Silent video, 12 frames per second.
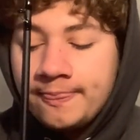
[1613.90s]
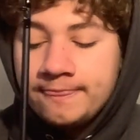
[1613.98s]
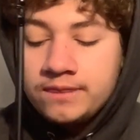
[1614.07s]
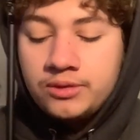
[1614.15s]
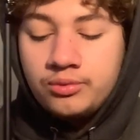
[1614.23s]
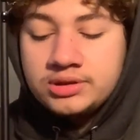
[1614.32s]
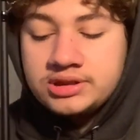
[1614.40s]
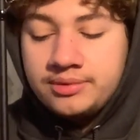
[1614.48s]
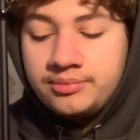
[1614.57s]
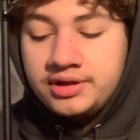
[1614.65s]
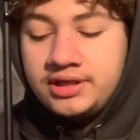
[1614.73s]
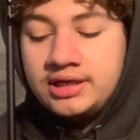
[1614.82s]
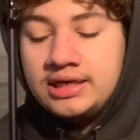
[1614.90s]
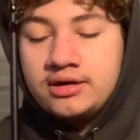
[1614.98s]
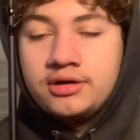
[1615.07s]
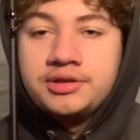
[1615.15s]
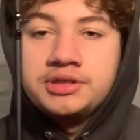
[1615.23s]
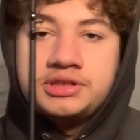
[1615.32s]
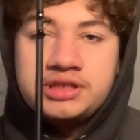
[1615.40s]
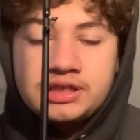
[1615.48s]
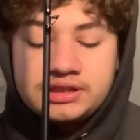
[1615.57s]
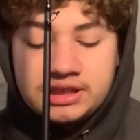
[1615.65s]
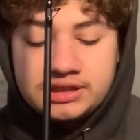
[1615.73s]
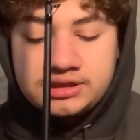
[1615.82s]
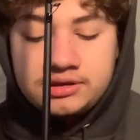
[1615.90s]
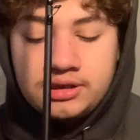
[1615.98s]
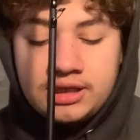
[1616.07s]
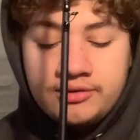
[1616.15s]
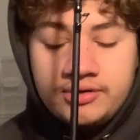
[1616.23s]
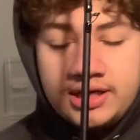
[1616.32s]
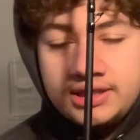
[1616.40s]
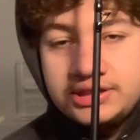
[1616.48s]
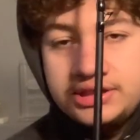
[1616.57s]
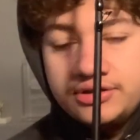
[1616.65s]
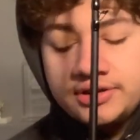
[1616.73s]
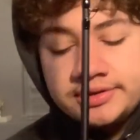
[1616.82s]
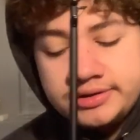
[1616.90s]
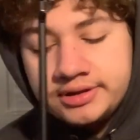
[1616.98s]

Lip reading: The ones I'm looking at are the 6th Sense Cloud 9 series.